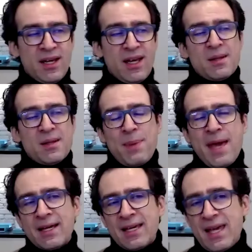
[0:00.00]
and the
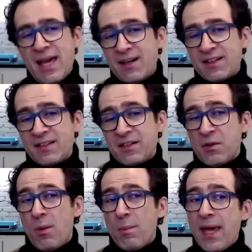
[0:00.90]
Bank of Canada
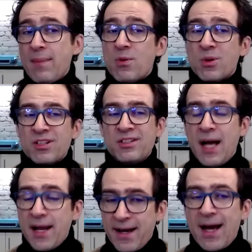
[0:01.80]
signaled, well, maybe we're
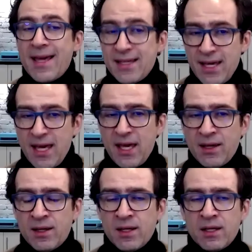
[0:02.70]
done
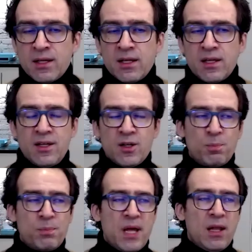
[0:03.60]
hiking,
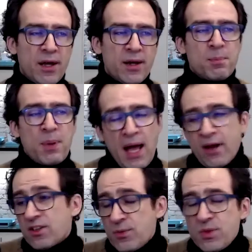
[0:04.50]
a lot of
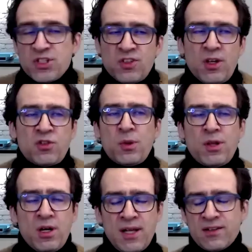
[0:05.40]
buyers, and we just saw this with
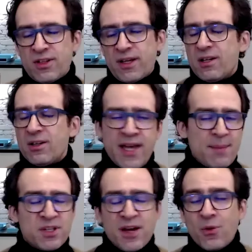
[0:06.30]
our clients, they're like, okay,
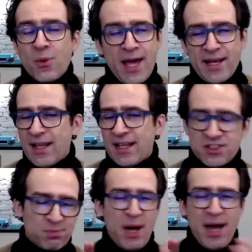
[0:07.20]
I'm done waiting. Let's
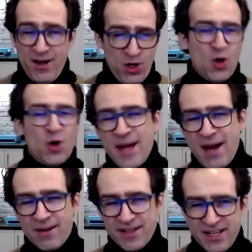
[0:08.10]
just buy a home
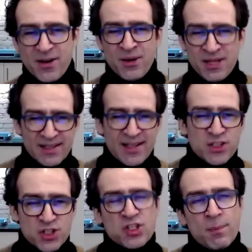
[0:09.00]
now. And,
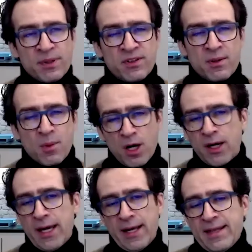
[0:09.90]
let's just jump into the
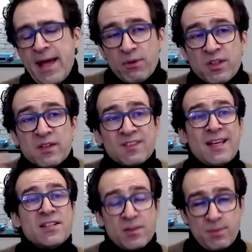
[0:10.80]
market. And that was the
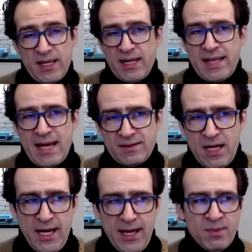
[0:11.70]
sentiment at that
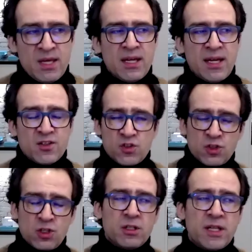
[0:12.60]
time. And
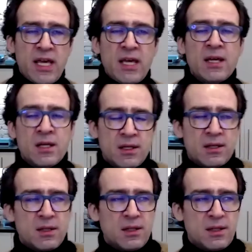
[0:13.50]
certainly
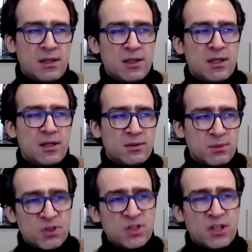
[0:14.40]
the
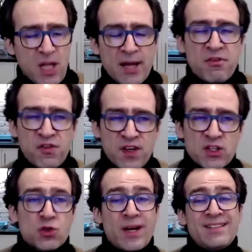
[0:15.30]
decline in
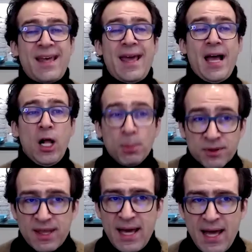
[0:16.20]
fixed rates
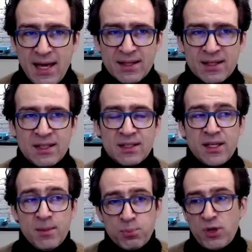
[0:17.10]
helped that.
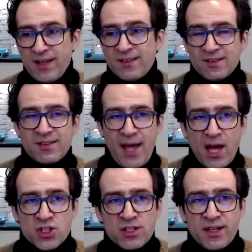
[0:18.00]
And prices
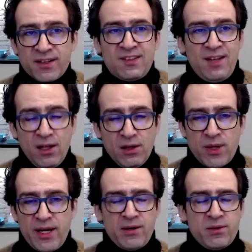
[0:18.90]
actually
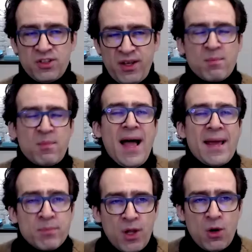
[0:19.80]
accelerated. It was just like
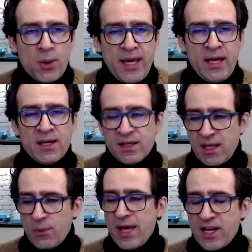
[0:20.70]
mind blowing
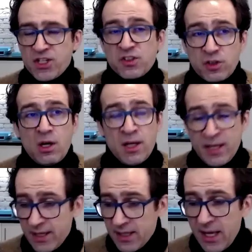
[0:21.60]
that we actually saw
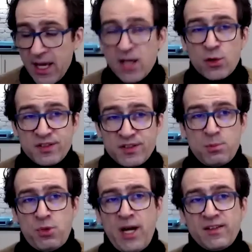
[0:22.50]
an increase in
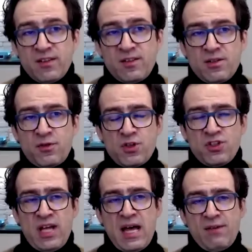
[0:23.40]
prices in the
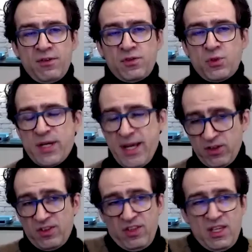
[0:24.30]
first half of 20. And
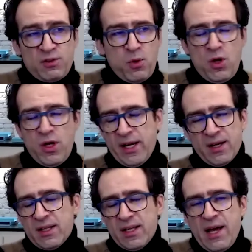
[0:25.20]
to Steve's point,
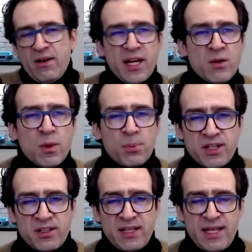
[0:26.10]
I don't think anyone
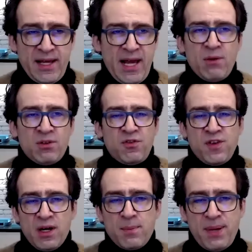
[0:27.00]
predicted that. Like I was
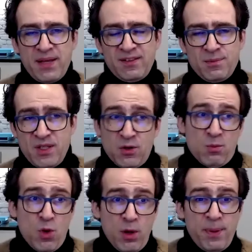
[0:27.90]
very pessimistic or
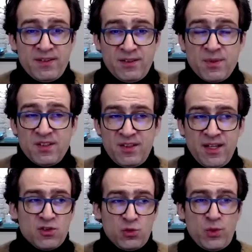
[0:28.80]
more
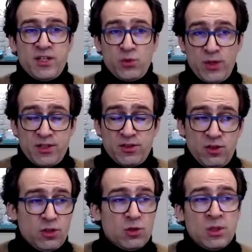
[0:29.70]
pessimistic in
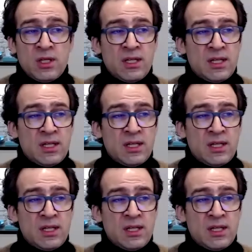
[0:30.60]
2022.